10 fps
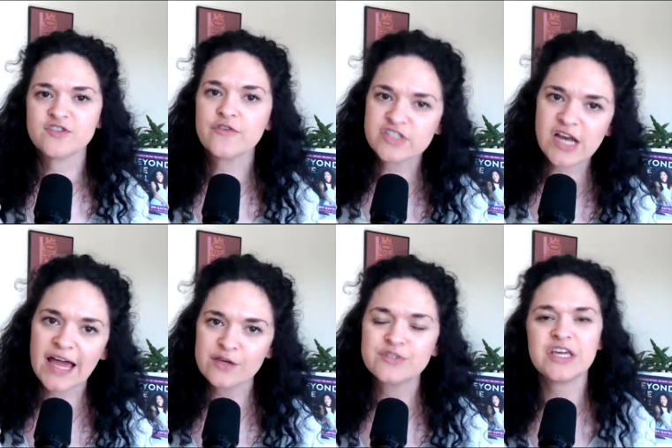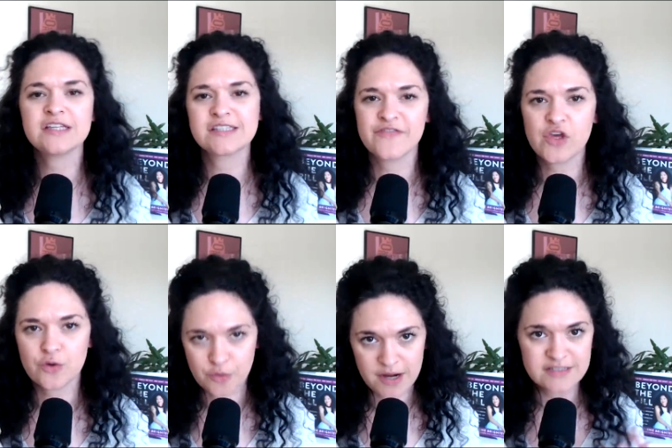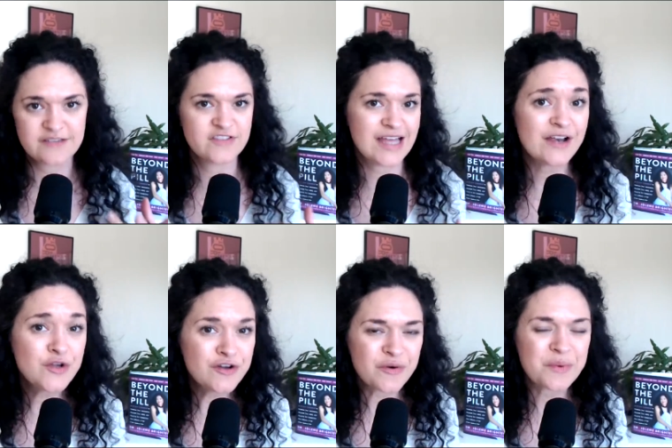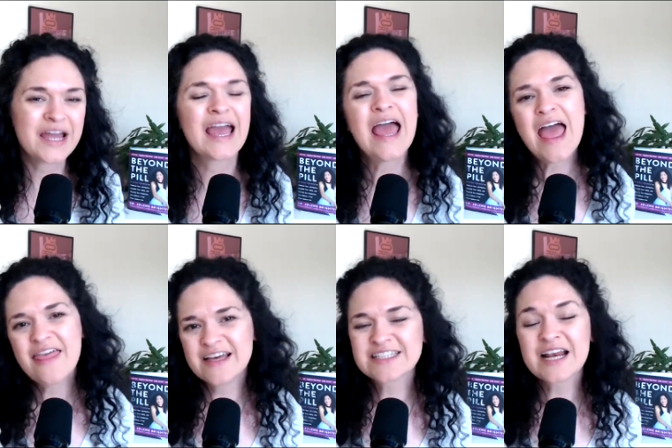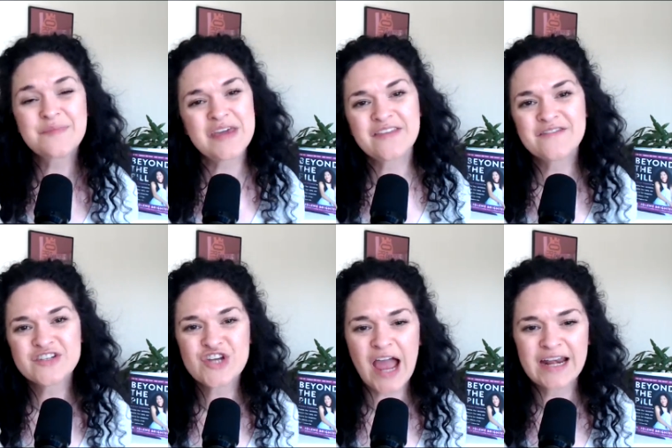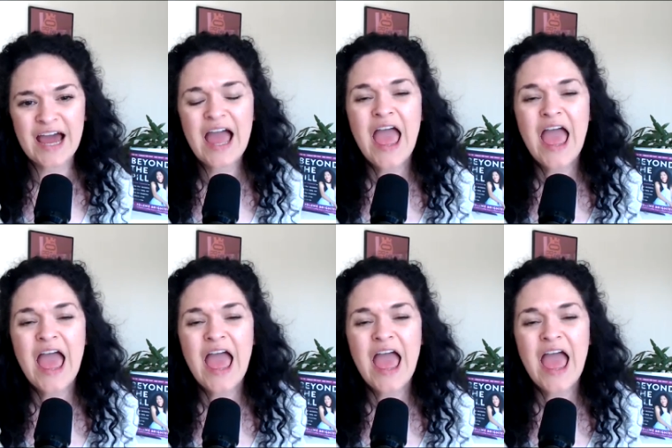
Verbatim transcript: So if it's an IUD, it's in the uterus. If it's that NuvaRing, that's going to be in the vagina.